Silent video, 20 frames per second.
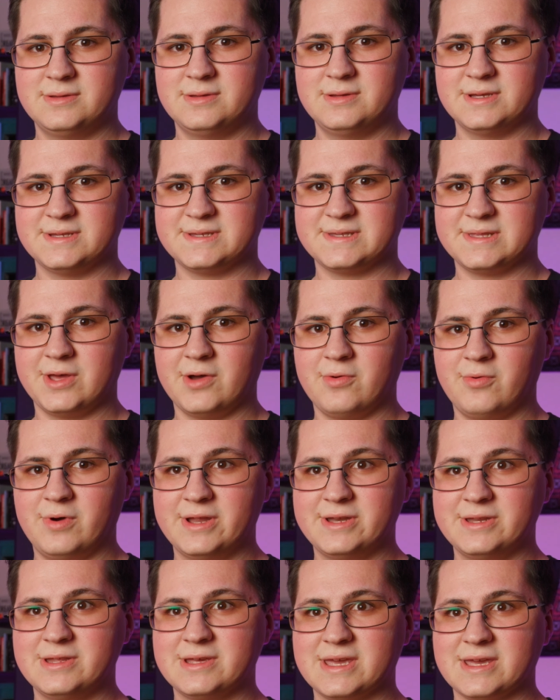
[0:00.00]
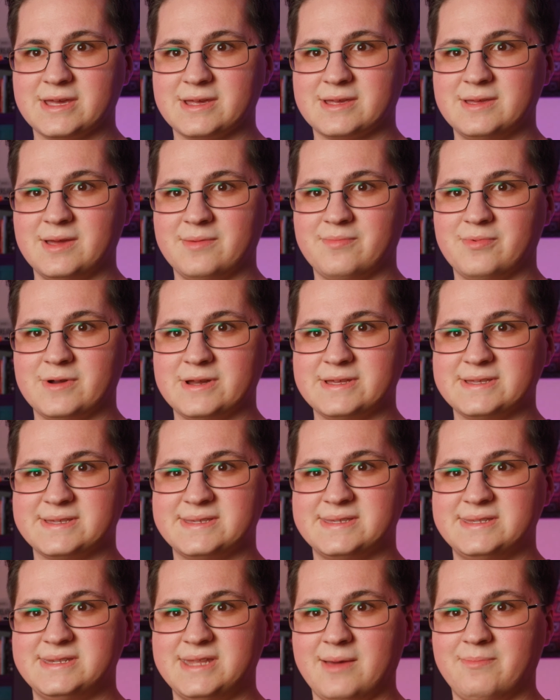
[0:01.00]
one, you get a pretty
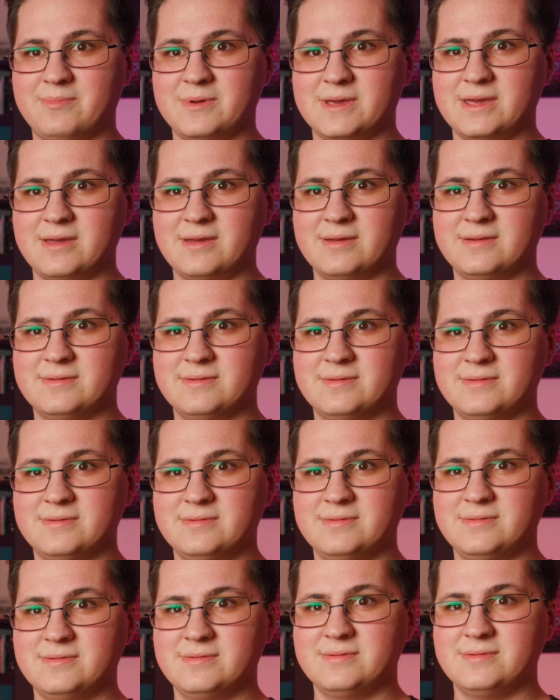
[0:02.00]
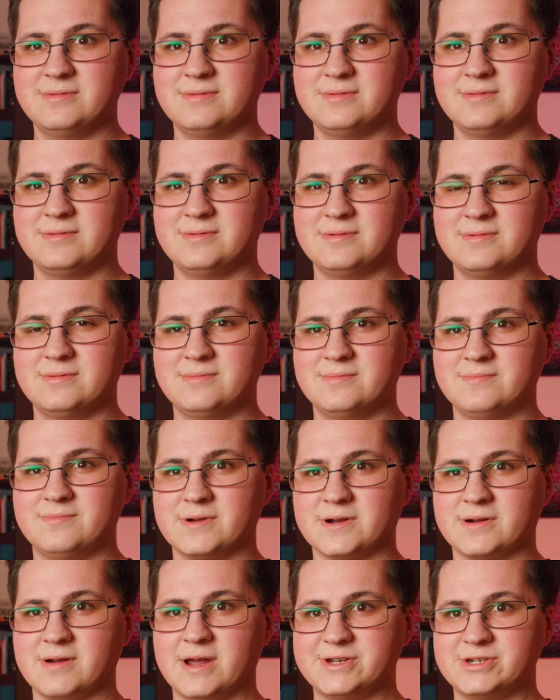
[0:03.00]
steppy
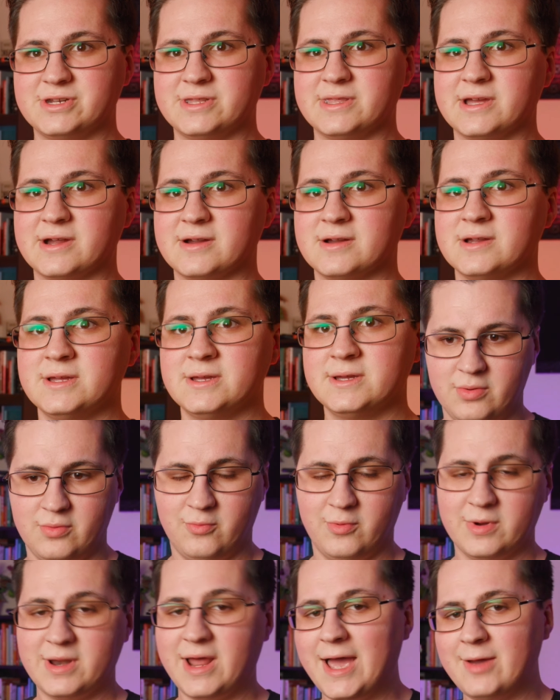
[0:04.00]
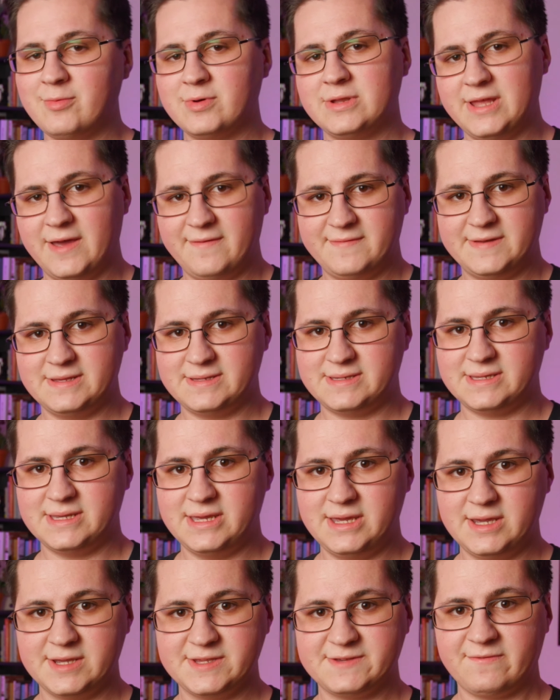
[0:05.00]
progression there. What I would love to
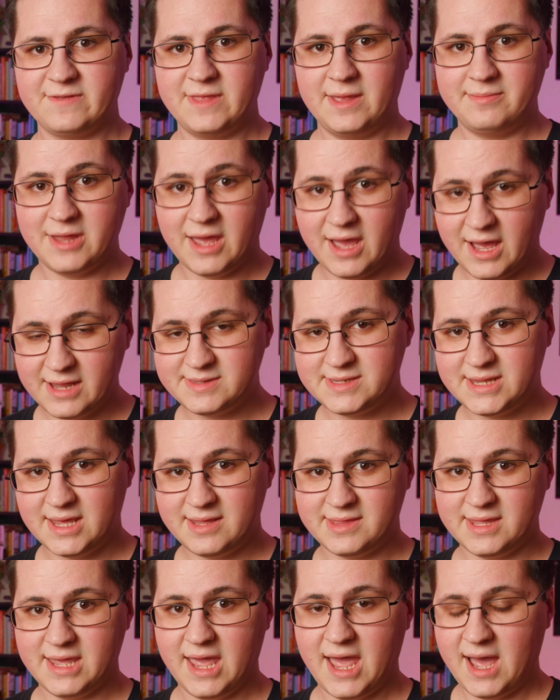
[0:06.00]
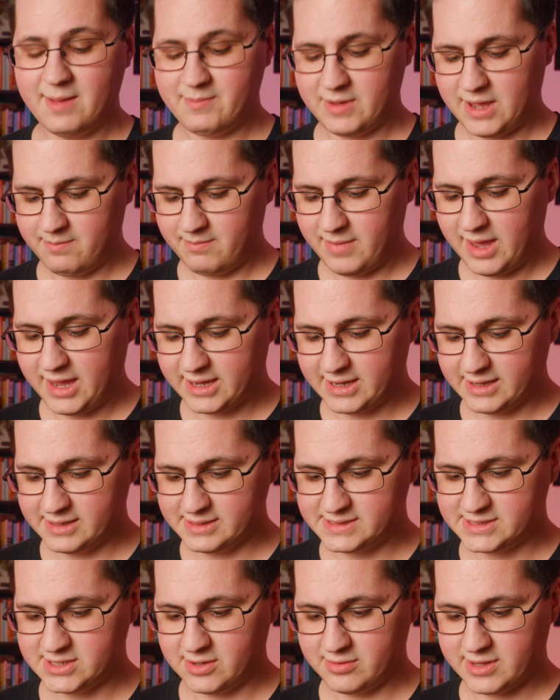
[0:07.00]
see is for them to update the app and make
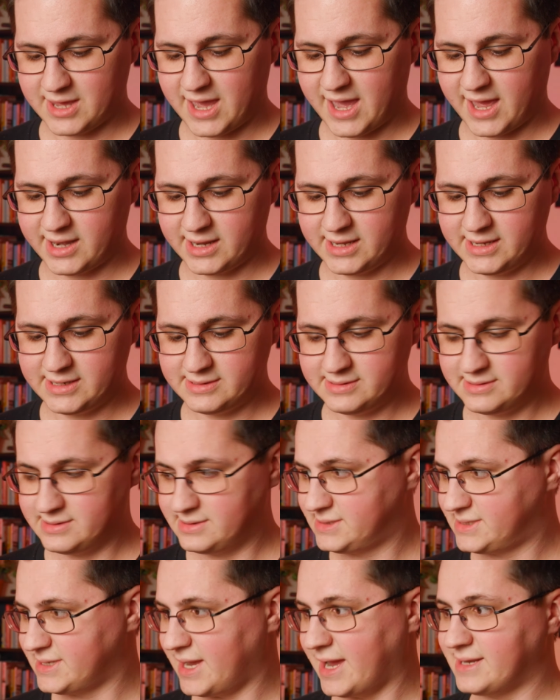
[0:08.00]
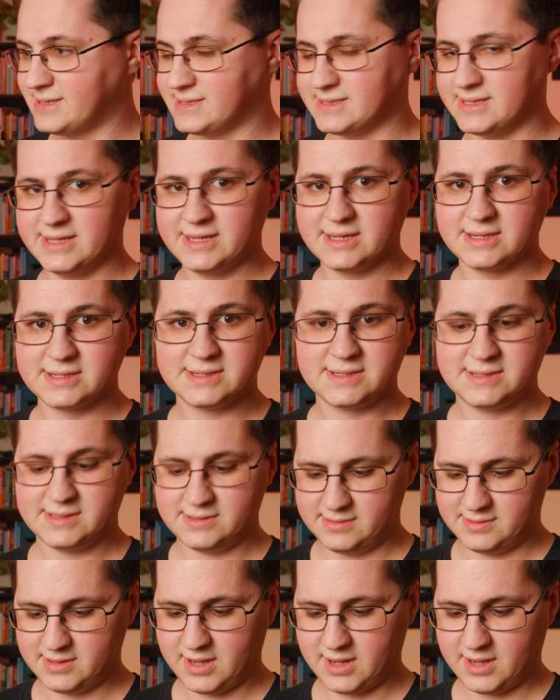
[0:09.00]
it so that in Sidus Link's